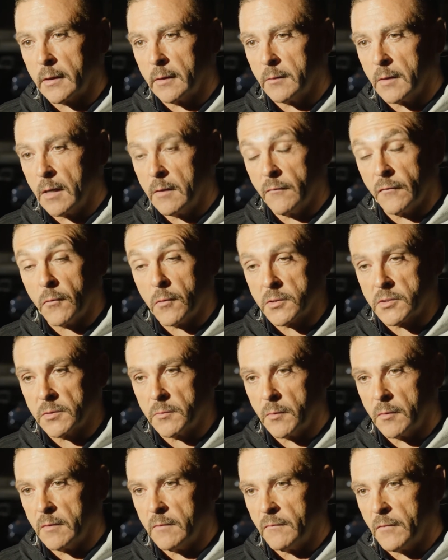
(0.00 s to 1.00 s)
and
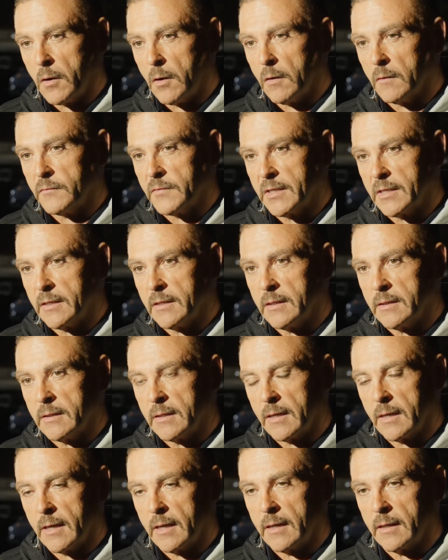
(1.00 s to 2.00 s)
unfortunately we're involved in
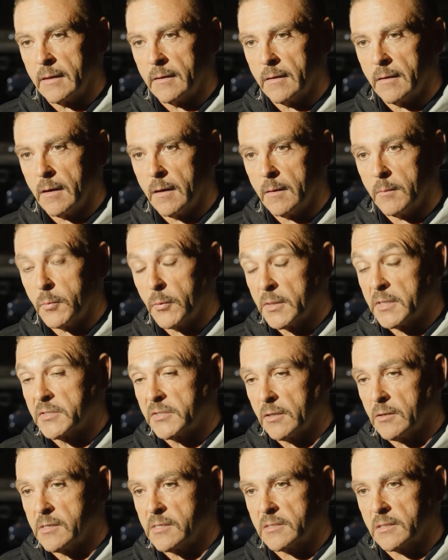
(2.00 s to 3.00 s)
a pretty
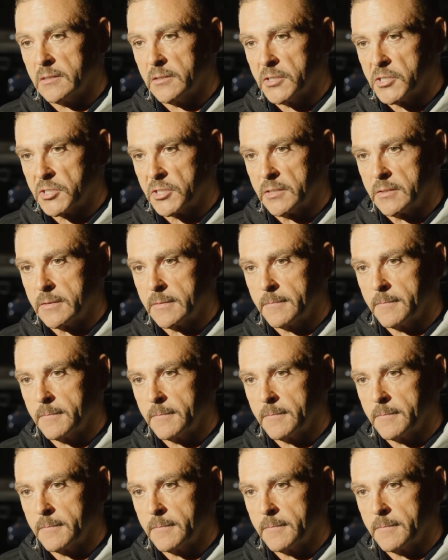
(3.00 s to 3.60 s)
serious collision.